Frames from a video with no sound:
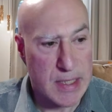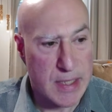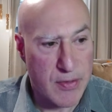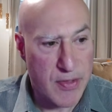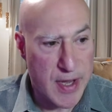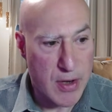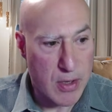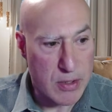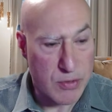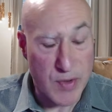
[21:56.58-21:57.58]
they
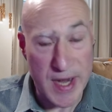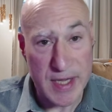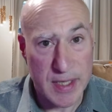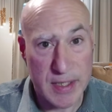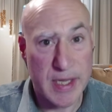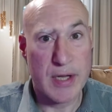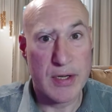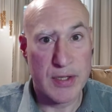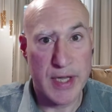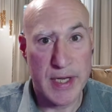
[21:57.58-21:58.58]
are great at
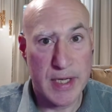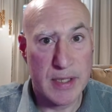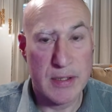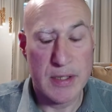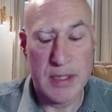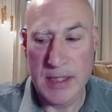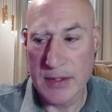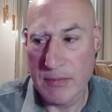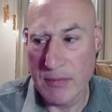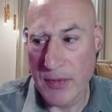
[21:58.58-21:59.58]
calculating
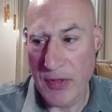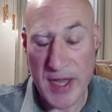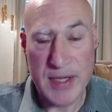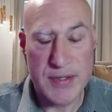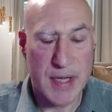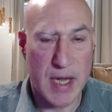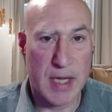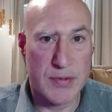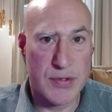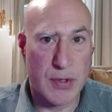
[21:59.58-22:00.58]
things,
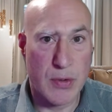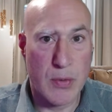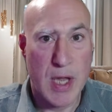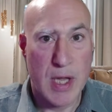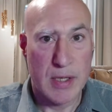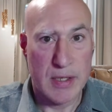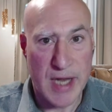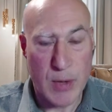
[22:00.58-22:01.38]
and so now